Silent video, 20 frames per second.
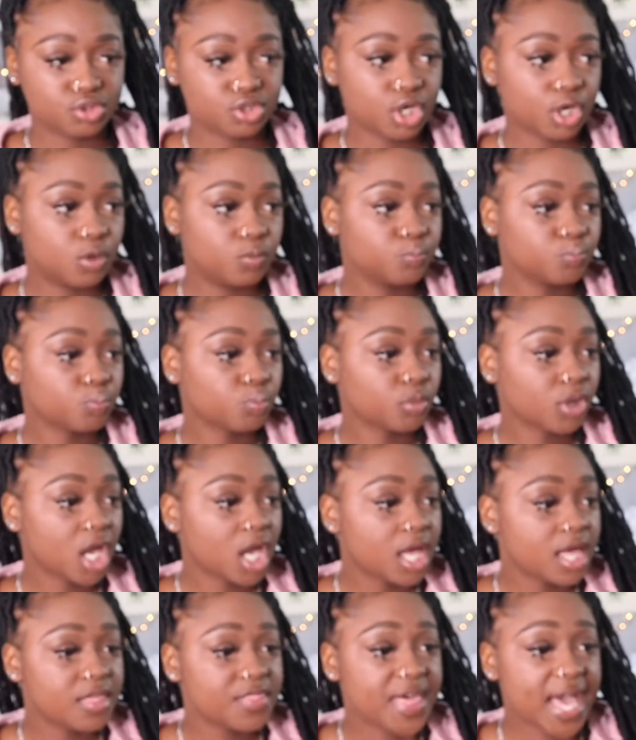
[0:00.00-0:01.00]
So
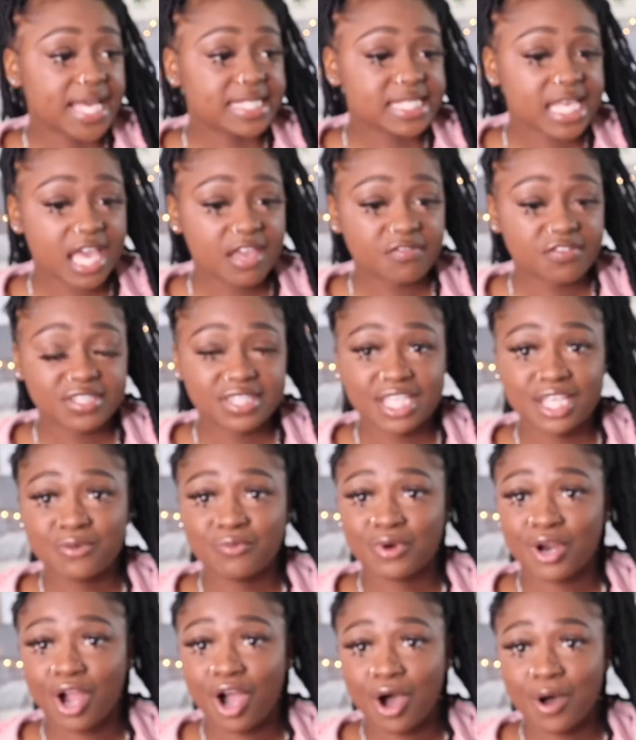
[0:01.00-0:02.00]
that's
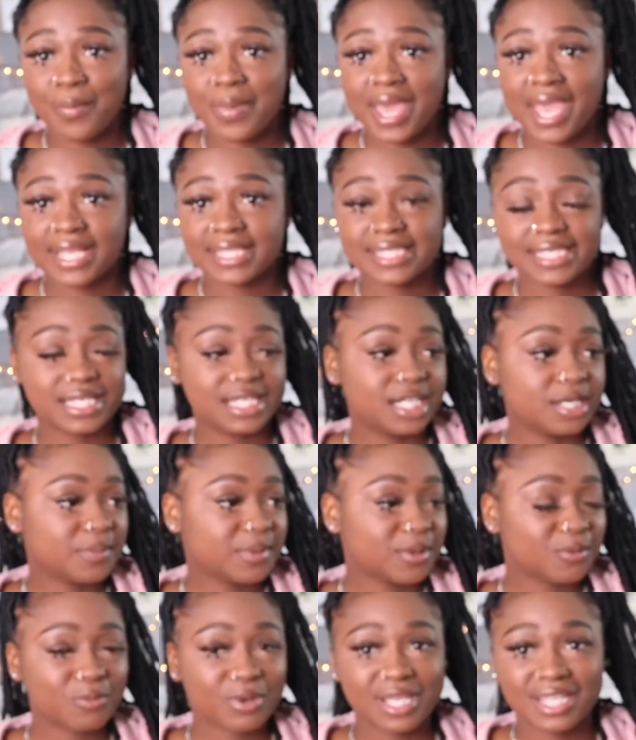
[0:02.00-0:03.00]
everything. We're all packed up
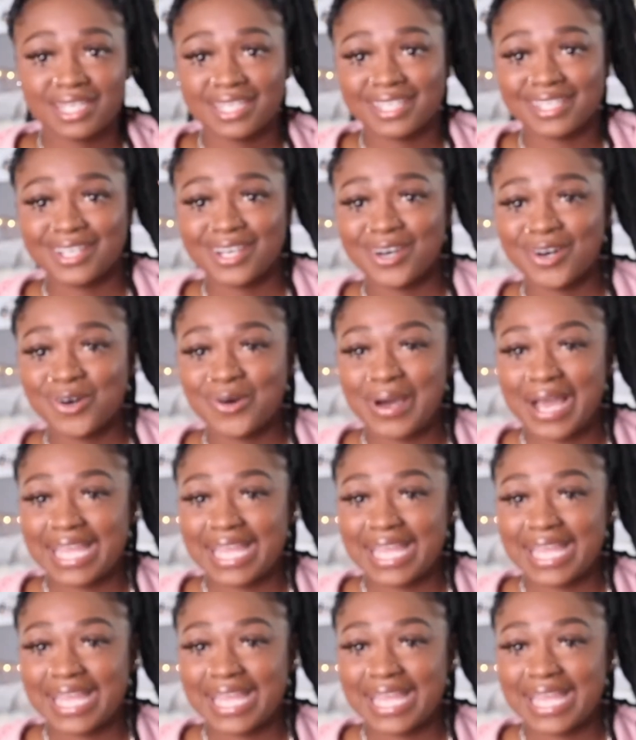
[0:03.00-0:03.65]
and ready to go.